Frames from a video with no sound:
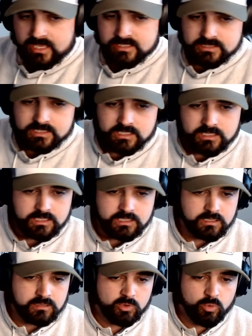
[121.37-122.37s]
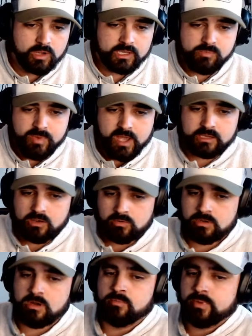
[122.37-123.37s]
as the Milwaukee
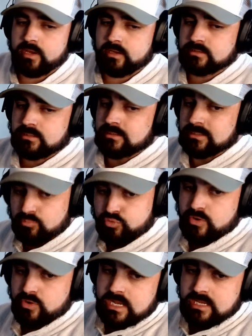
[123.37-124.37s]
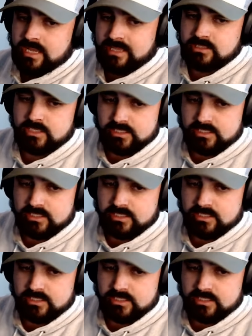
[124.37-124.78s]
Packout compact debris and